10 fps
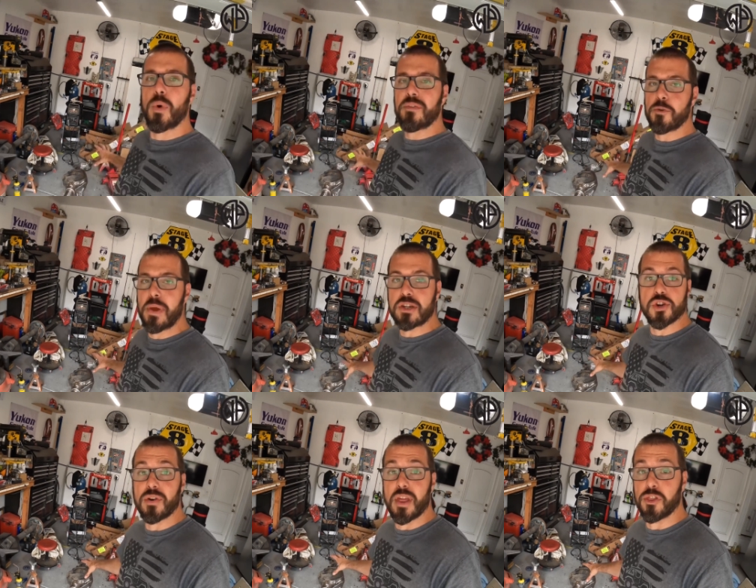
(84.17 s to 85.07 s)
We have to make
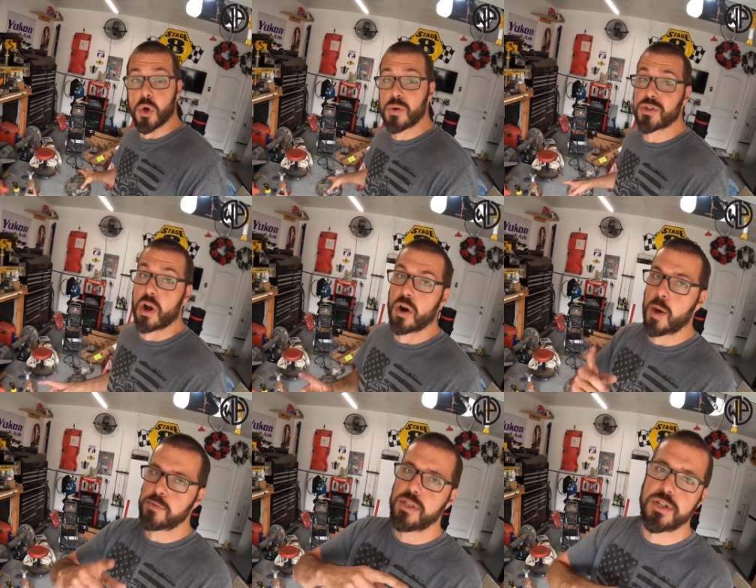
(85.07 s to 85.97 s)
sure that those are
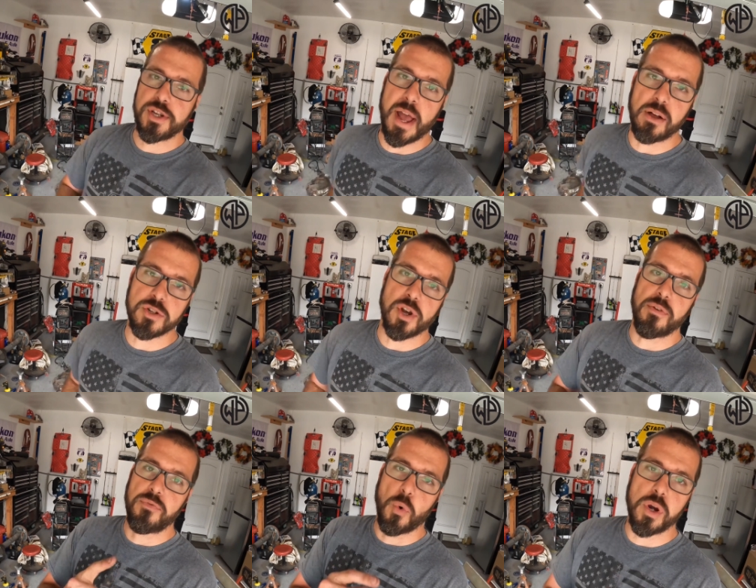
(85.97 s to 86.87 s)
up to the challenge of
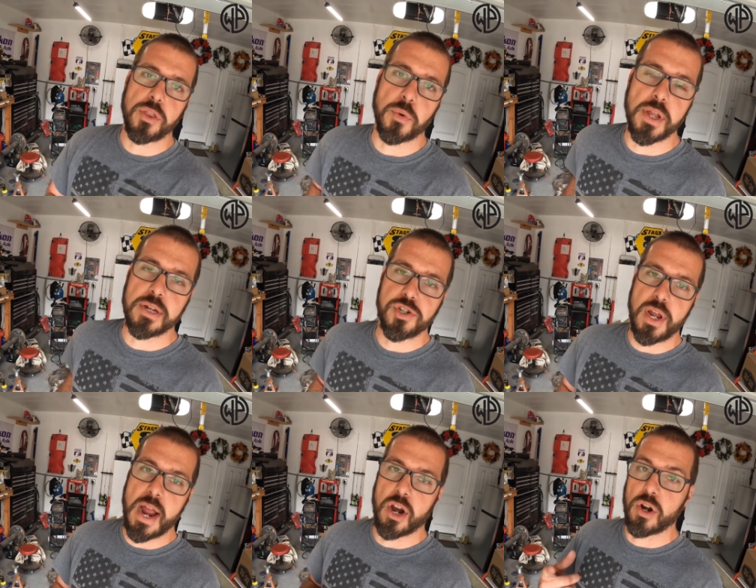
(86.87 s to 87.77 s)
a 43 inch
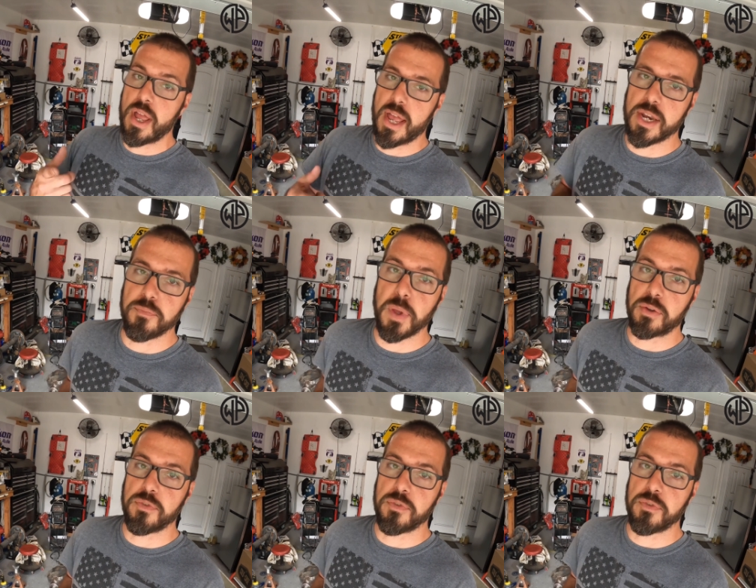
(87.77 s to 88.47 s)
tire and a big